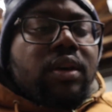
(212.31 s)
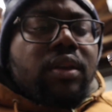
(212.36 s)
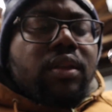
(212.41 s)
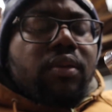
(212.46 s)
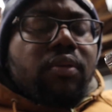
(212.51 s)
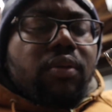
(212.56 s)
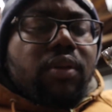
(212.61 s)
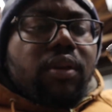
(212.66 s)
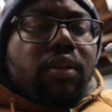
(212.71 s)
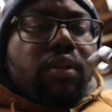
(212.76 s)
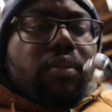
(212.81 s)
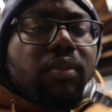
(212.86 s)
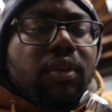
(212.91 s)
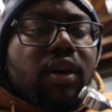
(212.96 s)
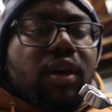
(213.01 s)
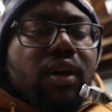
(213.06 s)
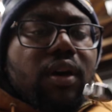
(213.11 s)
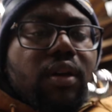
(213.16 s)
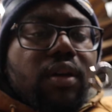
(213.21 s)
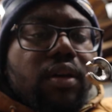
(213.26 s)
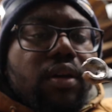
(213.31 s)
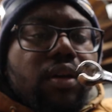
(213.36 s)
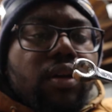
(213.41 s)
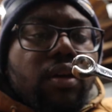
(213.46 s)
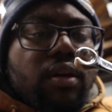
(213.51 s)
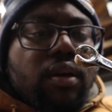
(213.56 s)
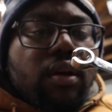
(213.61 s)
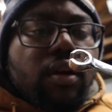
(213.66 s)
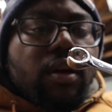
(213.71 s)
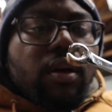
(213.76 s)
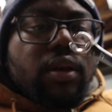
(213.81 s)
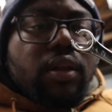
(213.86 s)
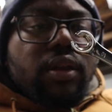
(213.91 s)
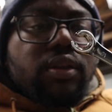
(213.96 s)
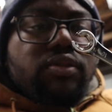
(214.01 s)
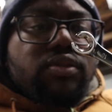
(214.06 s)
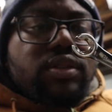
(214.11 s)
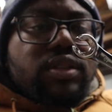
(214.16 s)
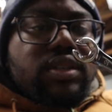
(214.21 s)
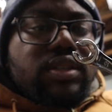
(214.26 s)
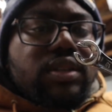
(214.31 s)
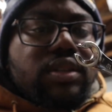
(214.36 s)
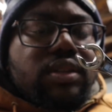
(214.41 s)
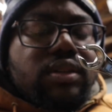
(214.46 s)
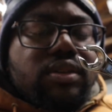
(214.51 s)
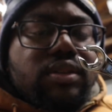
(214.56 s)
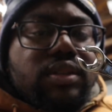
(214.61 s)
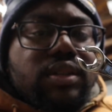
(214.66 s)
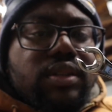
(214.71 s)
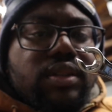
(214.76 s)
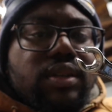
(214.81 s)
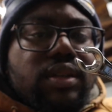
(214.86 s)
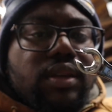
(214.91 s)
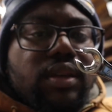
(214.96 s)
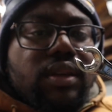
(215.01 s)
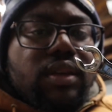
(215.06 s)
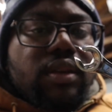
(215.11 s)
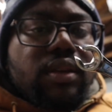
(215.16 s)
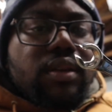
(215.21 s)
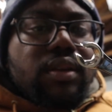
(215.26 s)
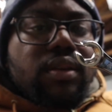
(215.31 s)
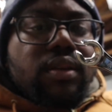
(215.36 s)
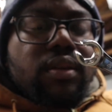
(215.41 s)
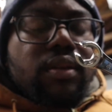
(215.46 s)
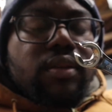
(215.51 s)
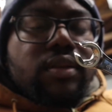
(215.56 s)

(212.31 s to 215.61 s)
The one on the MIATA clutch release cylinder is a 10.